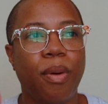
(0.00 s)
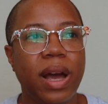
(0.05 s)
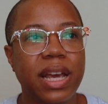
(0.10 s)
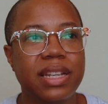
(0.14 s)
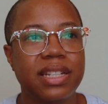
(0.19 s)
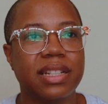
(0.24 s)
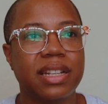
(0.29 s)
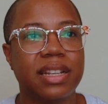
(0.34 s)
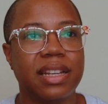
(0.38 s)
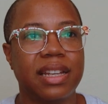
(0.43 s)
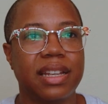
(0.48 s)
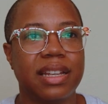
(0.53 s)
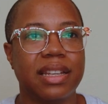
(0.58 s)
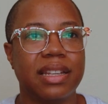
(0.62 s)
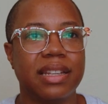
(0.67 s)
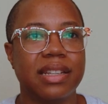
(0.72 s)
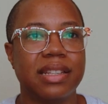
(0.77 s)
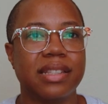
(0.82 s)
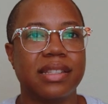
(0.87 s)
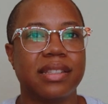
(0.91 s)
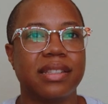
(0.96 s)
question
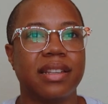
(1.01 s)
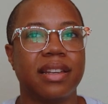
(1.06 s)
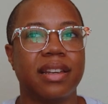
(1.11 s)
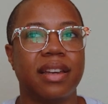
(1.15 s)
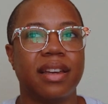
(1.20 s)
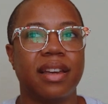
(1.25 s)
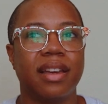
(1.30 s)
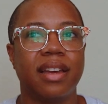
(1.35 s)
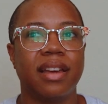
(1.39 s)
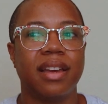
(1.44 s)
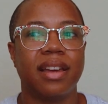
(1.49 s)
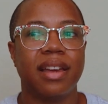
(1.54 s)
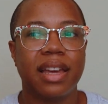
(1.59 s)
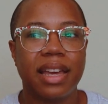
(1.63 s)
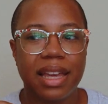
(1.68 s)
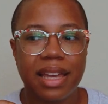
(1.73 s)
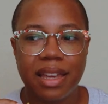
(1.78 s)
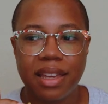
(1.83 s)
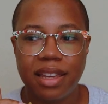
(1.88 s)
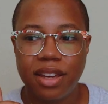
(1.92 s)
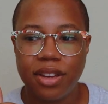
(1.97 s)
is,
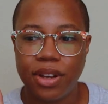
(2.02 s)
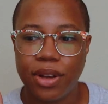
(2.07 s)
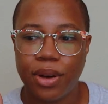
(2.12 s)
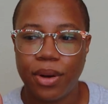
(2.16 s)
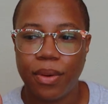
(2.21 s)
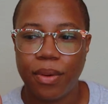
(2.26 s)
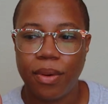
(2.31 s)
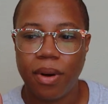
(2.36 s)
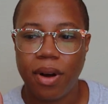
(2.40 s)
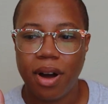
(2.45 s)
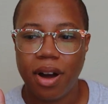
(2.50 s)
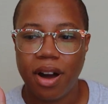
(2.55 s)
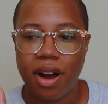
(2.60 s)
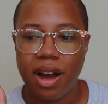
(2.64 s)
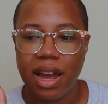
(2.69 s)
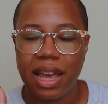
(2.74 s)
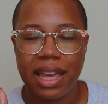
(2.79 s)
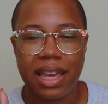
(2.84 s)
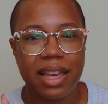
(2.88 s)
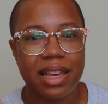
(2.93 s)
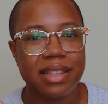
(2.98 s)
you know,
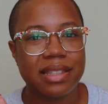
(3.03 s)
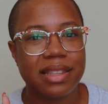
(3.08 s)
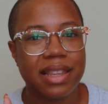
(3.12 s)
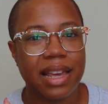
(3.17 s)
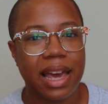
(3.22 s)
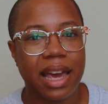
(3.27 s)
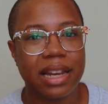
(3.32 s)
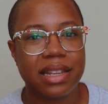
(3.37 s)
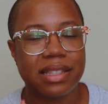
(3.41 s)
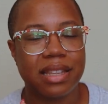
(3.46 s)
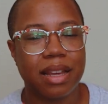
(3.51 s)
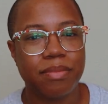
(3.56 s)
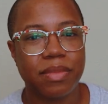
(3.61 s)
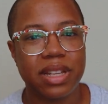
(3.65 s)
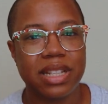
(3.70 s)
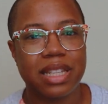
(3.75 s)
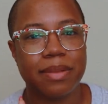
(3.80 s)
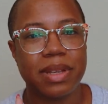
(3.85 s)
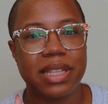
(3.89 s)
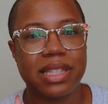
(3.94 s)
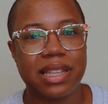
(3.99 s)
is that
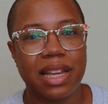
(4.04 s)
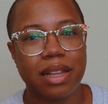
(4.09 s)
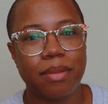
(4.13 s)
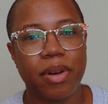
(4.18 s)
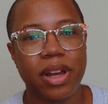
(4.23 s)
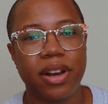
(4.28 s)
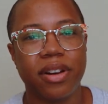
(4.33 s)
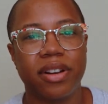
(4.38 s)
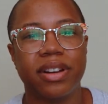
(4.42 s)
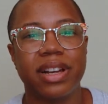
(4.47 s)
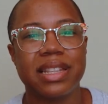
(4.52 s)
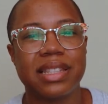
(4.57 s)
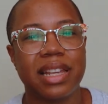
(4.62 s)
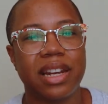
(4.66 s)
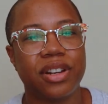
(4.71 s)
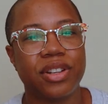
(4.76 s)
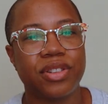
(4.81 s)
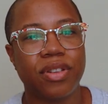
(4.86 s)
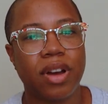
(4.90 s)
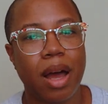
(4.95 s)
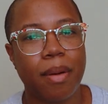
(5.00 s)
something to be celebrated or is
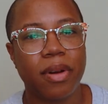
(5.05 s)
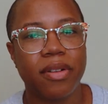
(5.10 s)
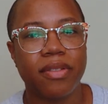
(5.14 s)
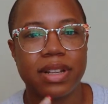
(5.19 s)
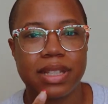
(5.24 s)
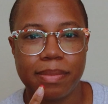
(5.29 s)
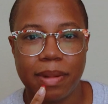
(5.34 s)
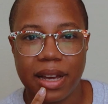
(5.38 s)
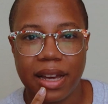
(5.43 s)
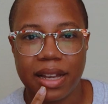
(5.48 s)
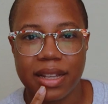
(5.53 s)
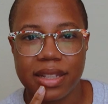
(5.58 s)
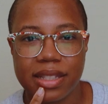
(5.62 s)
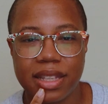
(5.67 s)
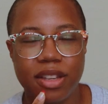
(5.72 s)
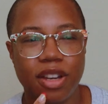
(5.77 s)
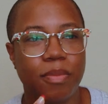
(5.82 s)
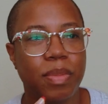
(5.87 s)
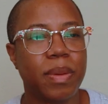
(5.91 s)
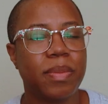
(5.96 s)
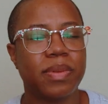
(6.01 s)
that a trauma response?
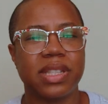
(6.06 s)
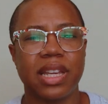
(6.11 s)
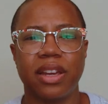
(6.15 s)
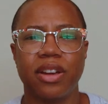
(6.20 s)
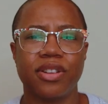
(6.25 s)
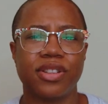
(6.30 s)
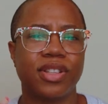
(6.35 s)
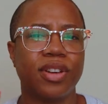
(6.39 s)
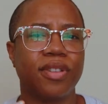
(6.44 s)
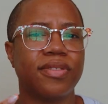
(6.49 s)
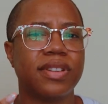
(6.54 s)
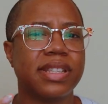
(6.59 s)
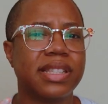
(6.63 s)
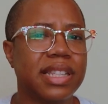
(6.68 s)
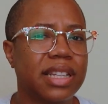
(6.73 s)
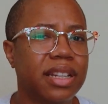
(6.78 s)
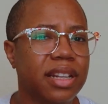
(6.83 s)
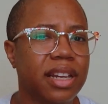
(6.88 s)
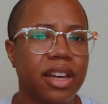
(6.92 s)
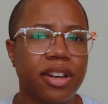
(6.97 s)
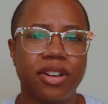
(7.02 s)
You know, people say, you're so
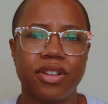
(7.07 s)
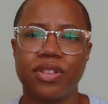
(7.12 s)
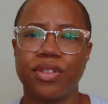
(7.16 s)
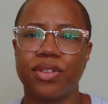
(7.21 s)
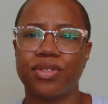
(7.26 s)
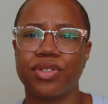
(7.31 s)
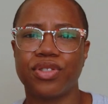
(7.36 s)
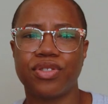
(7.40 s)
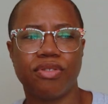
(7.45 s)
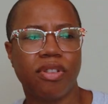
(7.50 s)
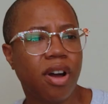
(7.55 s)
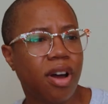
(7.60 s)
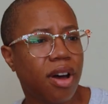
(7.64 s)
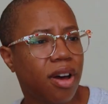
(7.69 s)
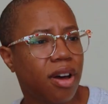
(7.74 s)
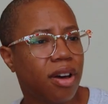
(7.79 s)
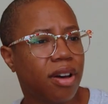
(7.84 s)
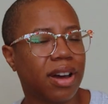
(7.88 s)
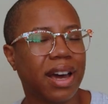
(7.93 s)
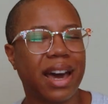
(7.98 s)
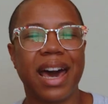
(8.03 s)
resilient, you're so
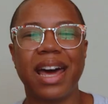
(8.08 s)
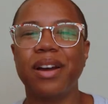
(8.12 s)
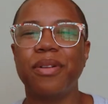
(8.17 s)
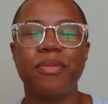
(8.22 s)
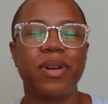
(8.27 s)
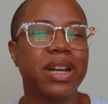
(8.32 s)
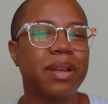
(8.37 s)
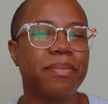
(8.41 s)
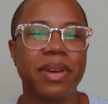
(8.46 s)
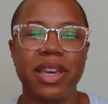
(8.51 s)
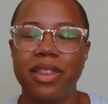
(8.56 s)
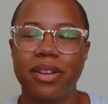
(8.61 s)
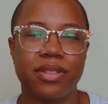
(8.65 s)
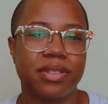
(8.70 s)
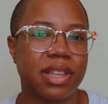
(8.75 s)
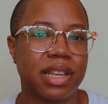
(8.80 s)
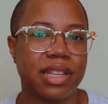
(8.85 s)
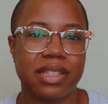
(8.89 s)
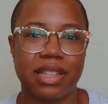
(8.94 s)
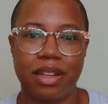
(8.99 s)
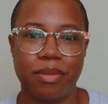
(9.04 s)
strong. I don't wanna be
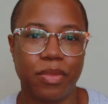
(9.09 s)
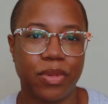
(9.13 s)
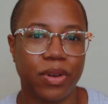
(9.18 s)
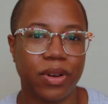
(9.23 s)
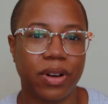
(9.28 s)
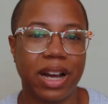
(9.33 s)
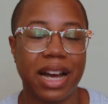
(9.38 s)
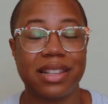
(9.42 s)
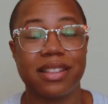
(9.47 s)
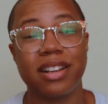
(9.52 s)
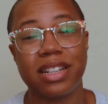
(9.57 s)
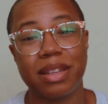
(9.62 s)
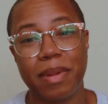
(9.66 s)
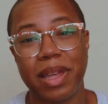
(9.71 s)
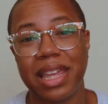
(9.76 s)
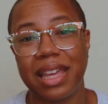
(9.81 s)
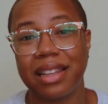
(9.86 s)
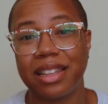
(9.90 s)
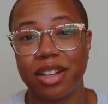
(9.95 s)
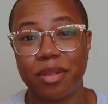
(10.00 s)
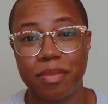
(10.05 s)
those things anymore. I talked
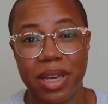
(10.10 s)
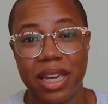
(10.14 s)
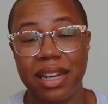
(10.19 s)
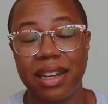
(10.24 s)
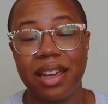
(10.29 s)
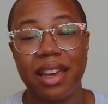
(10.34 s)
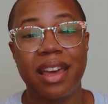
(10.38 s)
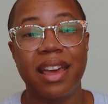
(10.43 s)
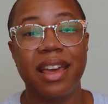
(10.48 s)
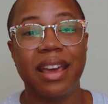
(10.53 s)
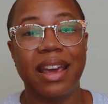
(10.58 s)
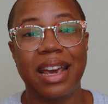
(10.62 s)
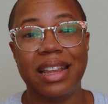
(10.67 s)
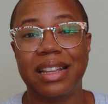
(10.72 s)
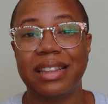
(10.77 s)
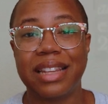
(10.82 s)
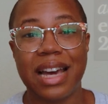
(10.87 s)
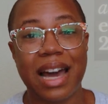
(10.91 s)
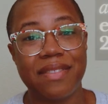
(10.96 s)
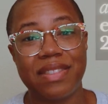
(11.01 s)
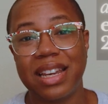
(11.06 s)
about that a little bit in
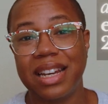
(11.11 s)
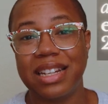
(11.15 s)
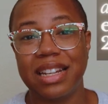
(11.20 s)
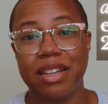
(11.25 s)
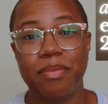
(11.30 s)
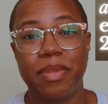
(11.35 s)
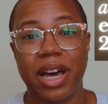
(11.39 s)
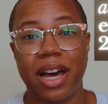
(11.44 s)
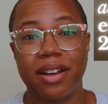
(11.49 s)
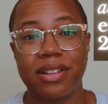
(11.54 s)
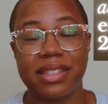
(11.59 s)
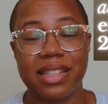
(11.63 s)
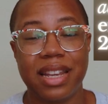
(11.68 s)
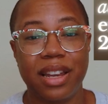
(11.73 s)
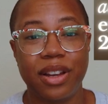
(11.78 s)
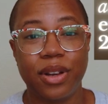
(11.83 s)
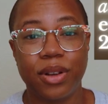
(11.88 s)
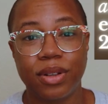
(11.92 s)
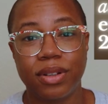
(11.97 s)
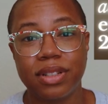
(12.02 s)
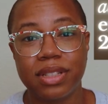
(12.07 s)
the live that I did about
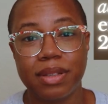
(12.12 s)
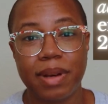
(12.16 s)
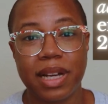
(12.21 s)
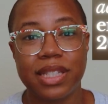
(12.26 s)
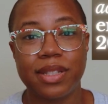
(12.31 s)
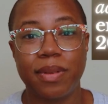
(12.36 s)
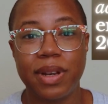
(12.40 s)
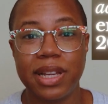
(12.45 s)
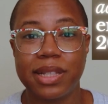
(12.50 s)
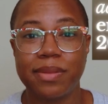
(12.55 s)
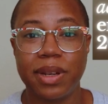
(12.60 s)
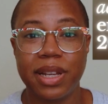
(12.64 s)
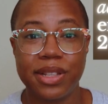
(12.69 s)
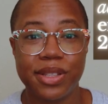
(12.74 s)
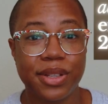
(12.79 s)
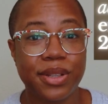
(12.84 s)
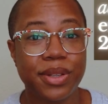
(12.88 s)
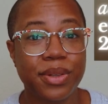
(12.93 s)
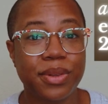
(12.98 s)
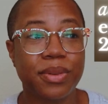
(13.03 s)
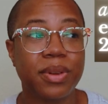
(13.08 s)
setting goals about
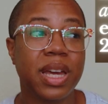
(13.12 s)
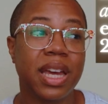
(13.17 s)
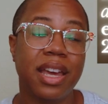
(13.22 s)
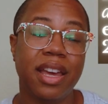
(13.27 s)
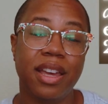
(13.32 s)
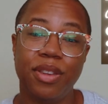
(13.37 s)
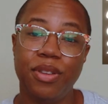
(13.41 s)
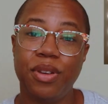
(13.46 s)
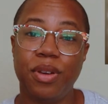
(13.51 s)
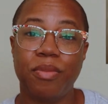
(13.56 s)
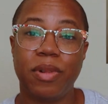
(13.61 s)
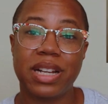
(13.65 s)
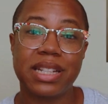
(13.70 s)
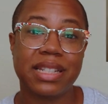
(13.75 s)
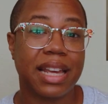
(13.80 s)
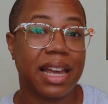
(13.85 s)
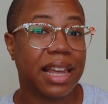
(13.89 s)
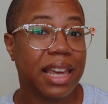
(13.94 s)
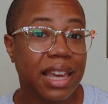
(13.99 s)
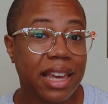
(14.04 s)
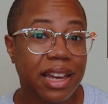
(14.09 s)
2022. You can watch
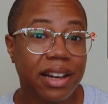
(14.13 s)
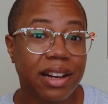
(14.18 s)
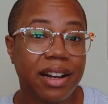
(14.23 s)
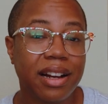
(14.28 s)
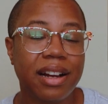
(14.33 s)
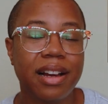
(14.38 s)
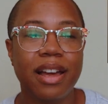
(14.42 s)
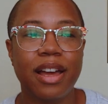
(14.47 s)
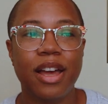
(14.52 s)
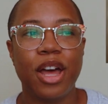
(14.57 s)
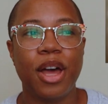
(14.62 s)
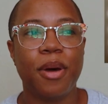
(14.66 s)
that here.